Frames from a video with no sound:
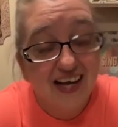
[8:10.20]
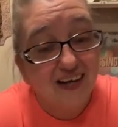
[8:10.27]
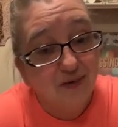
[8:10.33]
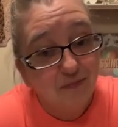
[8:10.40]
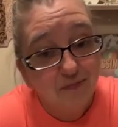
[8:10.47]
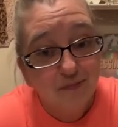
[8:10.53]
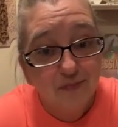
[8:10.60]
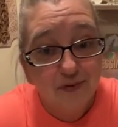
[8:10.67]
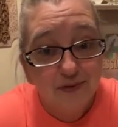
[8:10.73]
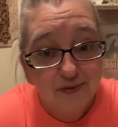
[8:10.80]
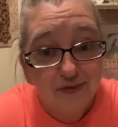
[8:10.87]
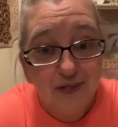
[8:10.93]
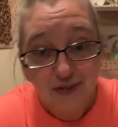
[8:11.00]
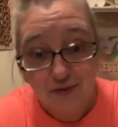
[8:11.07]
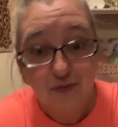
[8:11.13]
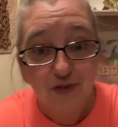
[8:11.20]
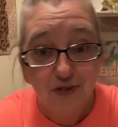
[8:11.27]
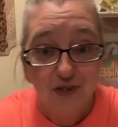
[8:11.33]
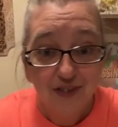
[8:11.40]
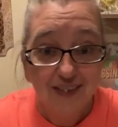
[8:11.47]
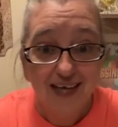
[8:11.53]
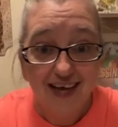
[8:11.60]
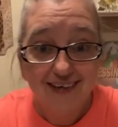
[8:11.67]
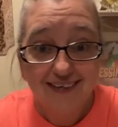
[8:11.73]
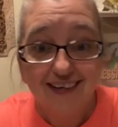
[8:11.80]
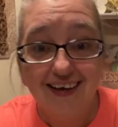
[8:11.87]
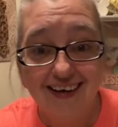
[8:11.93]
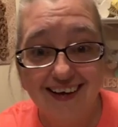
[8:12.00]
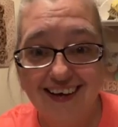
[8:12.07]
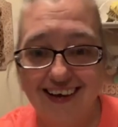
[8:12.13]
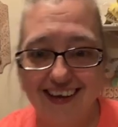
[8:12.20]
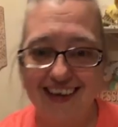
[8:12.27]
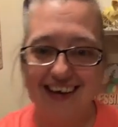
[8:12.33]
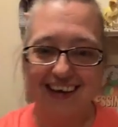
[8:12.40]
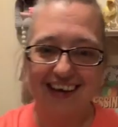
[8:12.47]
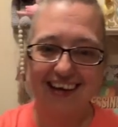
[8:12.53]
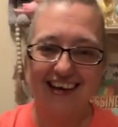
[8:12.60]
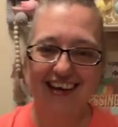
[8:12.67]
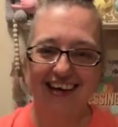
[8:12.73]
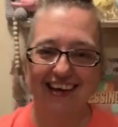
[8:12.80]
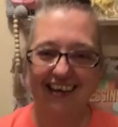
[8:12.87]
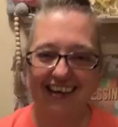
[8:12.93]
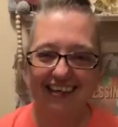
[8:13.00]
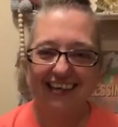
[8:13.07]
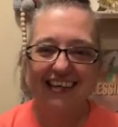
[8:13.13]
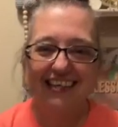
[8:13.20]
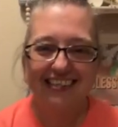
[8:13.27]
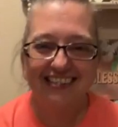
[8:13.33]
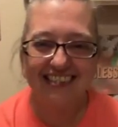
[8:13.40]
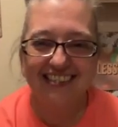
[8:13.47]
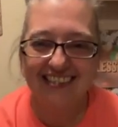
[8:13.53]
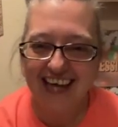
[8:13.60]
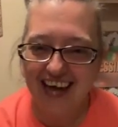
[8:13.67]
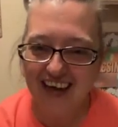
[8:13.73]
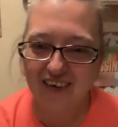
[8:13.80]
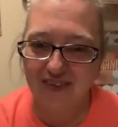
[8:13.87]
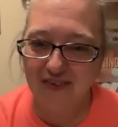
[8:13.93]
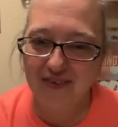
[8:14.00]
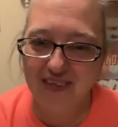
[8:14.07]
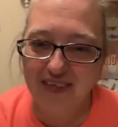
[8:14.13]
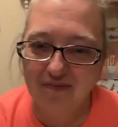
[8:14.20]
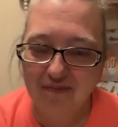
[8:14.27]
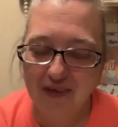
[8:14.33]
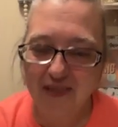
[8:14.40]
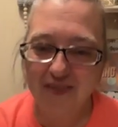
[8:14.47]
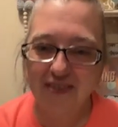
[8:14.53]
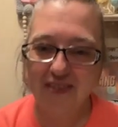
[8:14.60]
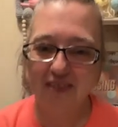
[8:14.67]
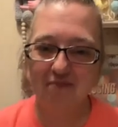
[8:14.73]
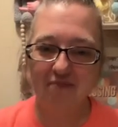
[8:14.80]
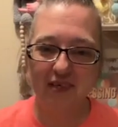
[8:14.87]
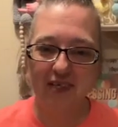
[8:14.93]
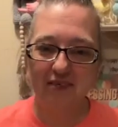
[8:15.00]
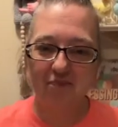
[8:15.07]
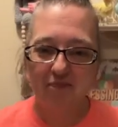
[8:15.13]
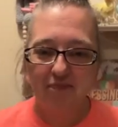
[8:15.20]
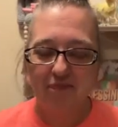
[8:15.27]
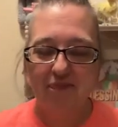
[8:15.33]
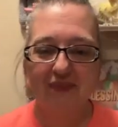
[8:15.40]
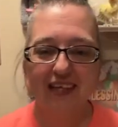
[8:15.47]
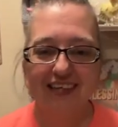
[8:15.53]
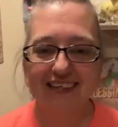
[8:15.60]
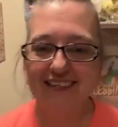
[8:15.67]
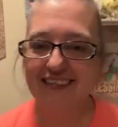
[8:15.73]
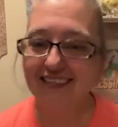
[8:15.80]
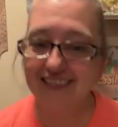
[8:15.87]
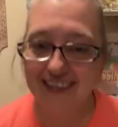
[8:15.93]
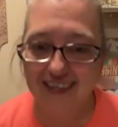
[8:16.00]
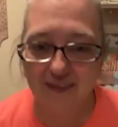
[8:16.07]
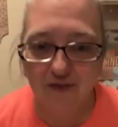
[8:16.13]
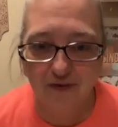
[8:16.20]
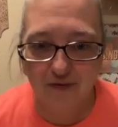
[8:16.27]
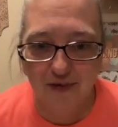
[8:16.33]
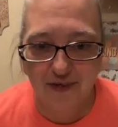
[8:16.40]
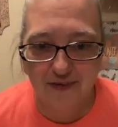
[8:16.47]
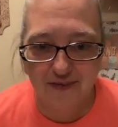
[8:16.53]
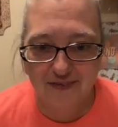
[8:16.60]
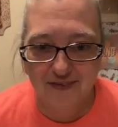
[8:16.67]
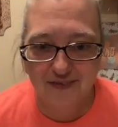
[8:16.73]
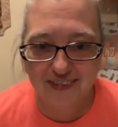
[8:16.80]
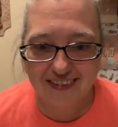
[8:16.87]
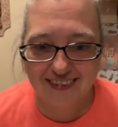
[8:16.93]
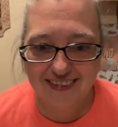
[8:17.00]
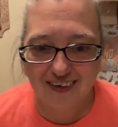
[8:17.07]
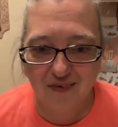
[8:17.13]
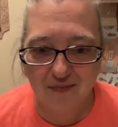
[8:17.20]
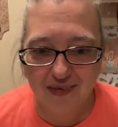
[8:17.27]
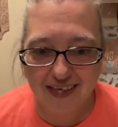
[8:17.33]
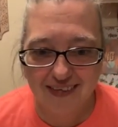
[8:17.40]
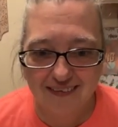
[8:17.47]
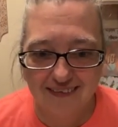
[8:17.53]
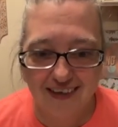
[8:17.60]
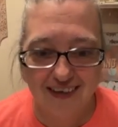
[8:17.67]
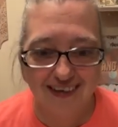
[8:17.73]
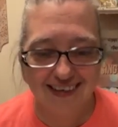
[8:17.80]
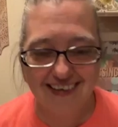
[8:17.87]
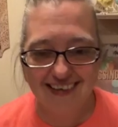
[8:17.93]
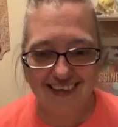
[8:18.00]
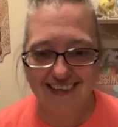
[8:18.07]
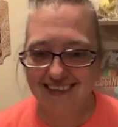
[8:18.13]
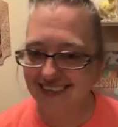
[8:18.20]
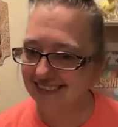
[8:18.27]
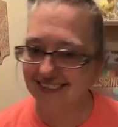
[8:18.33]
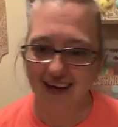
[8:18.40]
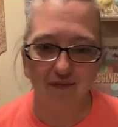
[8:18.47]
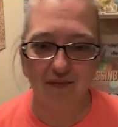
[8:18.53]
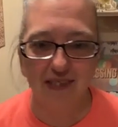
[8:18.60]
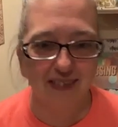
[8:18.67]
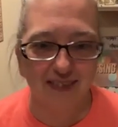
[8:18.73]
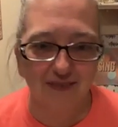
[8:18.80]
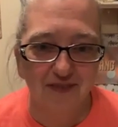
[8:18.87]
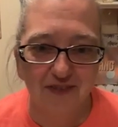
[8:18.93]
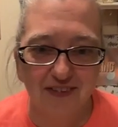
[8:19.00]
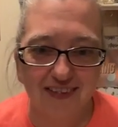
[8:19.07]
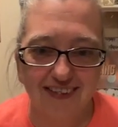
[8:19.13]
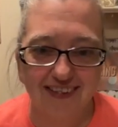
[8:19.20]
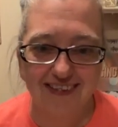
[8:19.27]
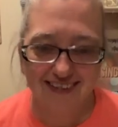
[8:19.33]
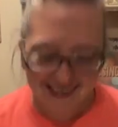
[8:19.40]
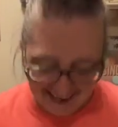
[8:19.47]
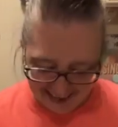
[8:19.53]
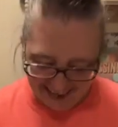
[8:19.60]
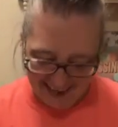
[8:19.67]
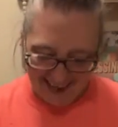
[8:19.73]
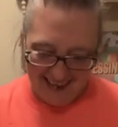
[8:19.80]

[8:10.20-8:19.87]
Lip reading: Well, that's what she says. She's an outgoing person, but she's an introvert. That's what she told me. That's I misunderstood her.